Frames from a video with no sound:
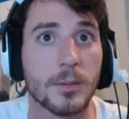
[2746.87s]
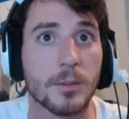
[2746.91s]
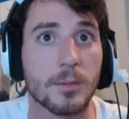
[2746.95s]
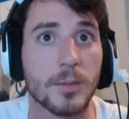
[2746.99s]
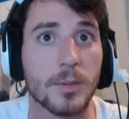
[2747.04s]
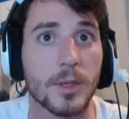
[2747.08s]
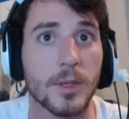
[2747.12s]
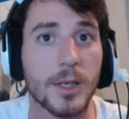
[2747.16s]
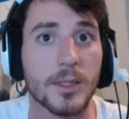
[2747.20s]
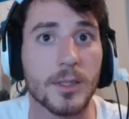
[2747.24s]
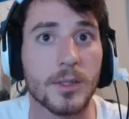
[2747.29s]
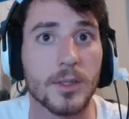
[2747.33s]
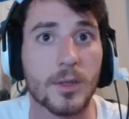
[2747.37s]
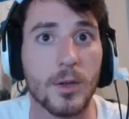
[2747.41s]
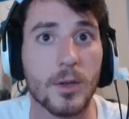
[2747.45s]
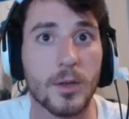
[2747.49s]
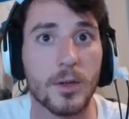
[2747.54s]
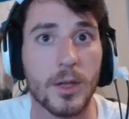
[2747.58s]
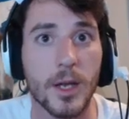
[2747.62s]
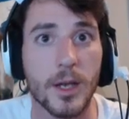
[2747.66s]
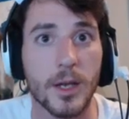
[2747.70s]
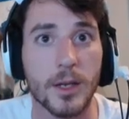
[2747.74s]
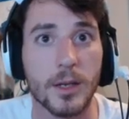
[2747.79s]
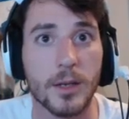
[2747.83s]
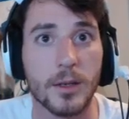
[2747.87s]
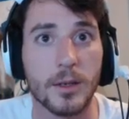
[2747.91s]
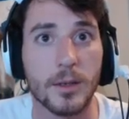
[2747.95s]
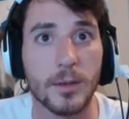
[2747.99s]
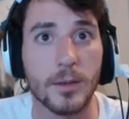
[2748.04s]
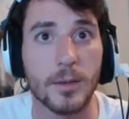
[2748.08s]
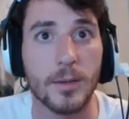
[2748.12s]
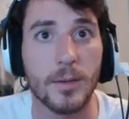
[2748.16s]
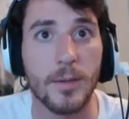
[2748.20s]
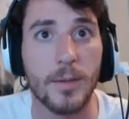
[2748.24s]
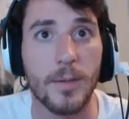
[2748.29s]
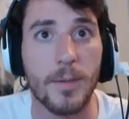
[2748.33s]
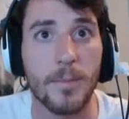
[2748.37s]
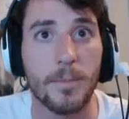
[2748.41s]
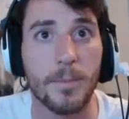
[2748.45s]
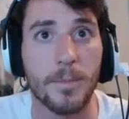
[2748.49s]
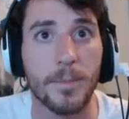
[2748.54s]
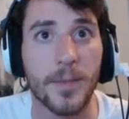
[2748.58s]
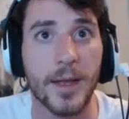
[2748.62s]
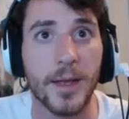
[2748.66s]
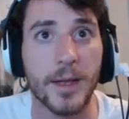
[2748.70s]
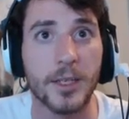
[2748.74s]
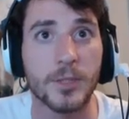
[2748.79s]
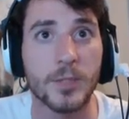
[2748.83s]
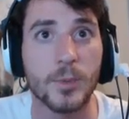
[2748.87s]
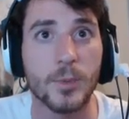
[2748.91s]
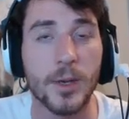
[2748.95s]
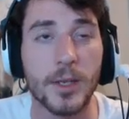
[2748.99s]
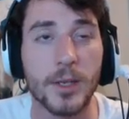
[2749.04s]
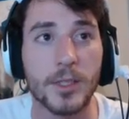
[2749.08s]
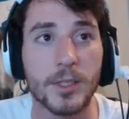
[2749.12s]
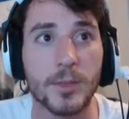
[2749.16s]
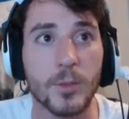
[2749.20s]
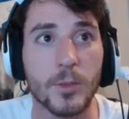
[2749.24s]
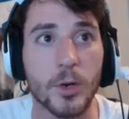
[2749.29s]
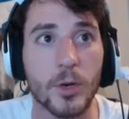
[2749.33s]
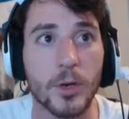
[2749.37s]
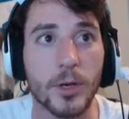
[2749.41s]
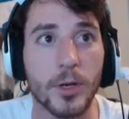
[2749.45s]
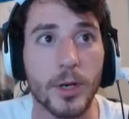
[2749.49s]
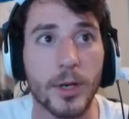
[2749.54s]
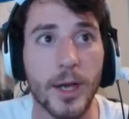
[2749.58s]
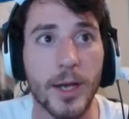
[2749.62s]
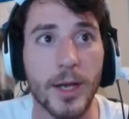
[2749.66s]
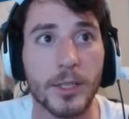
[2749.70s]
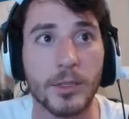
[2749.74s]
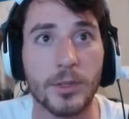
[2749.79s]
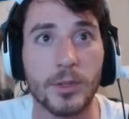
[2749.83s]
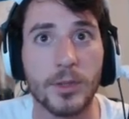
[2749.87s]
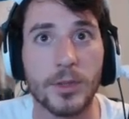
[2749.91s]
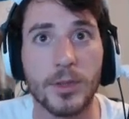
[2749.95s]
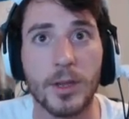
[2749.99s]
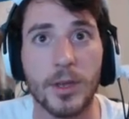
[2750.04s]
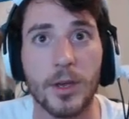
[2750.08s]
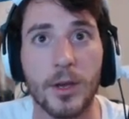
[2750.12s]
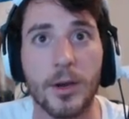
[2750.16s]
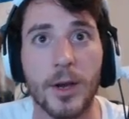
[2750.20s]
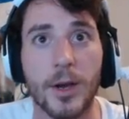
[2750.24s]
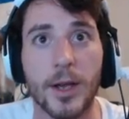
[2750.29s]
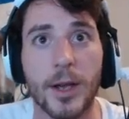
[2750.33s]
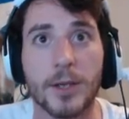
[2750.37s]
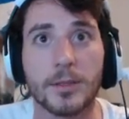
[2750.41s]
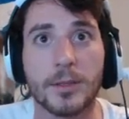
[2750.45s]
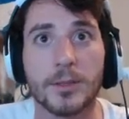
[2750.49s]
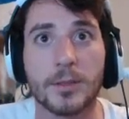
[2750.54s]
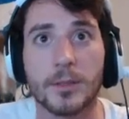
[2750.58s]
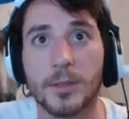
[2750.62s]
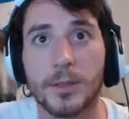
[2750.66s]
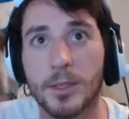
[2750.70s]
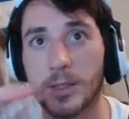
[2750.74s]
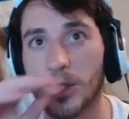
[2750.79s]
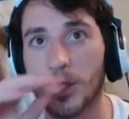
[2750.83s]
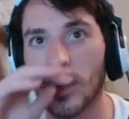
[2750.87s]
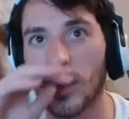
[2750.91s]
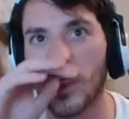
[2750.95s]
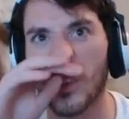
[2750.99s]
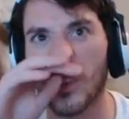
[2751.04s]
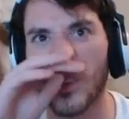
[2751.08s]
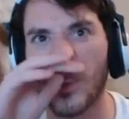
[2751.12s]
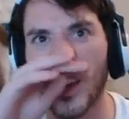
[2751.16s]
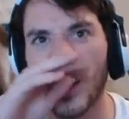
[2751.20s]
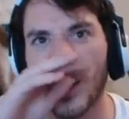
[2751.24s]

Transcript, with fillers: But it doesn't look like it. I just wanted some more extra... Alright, let's go to the right.